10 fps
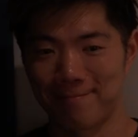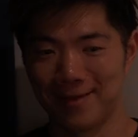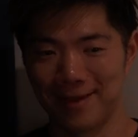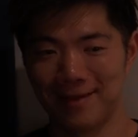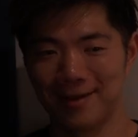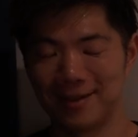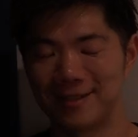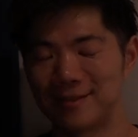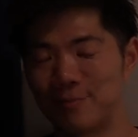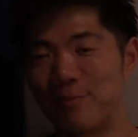
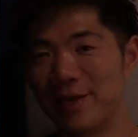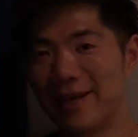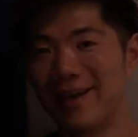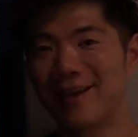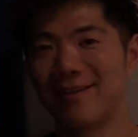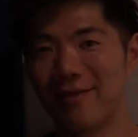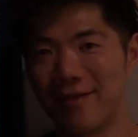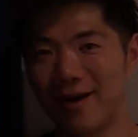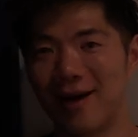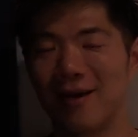It's been
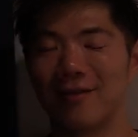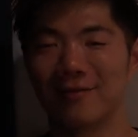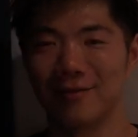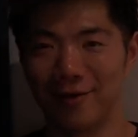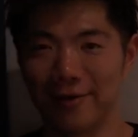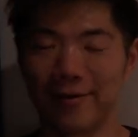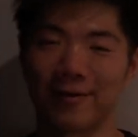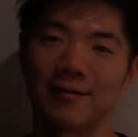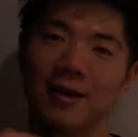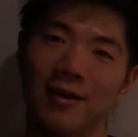that
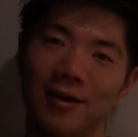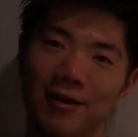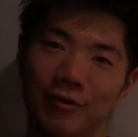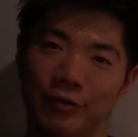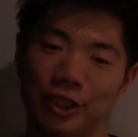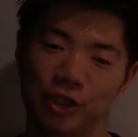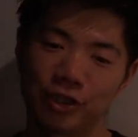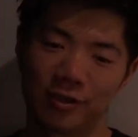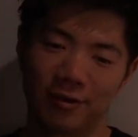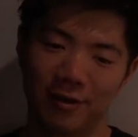long,
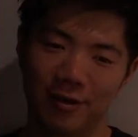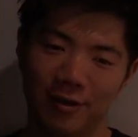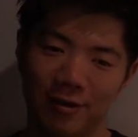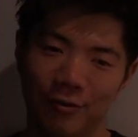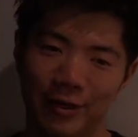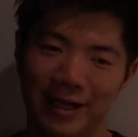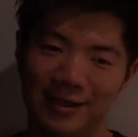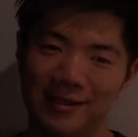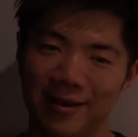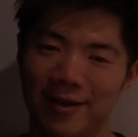which when I
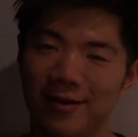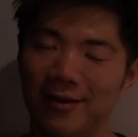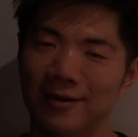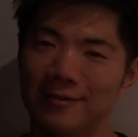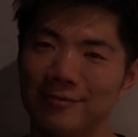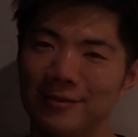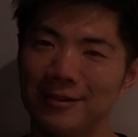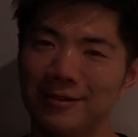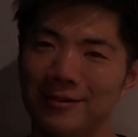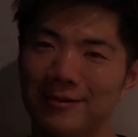say it's
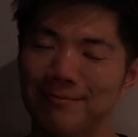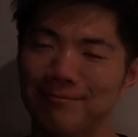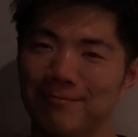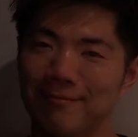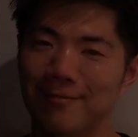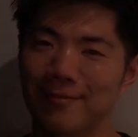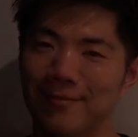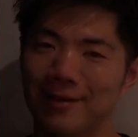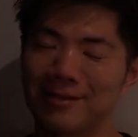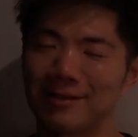really
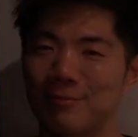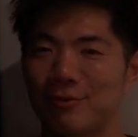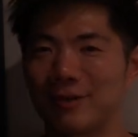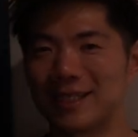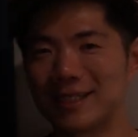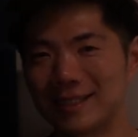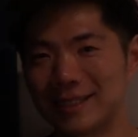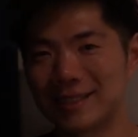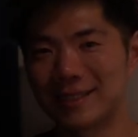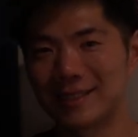
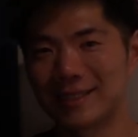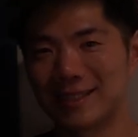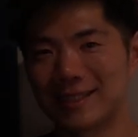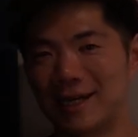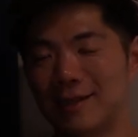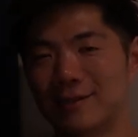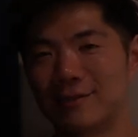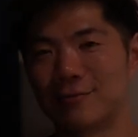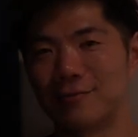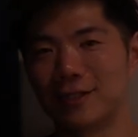surprising, it
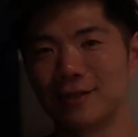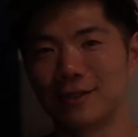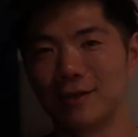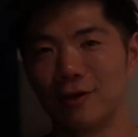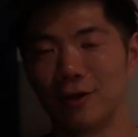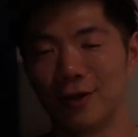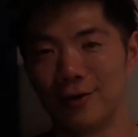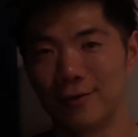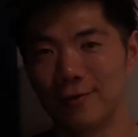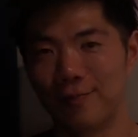sounds really
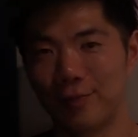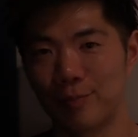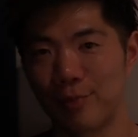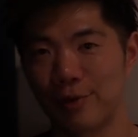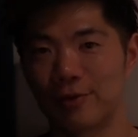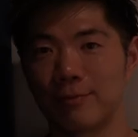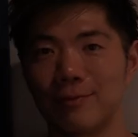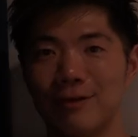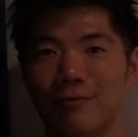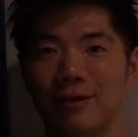long. Part of
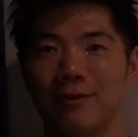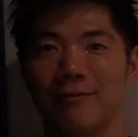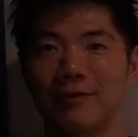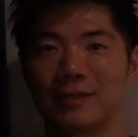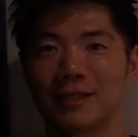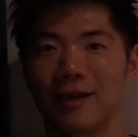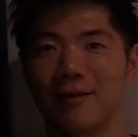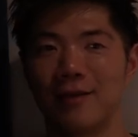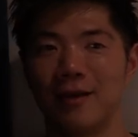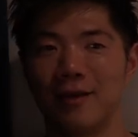me really feels like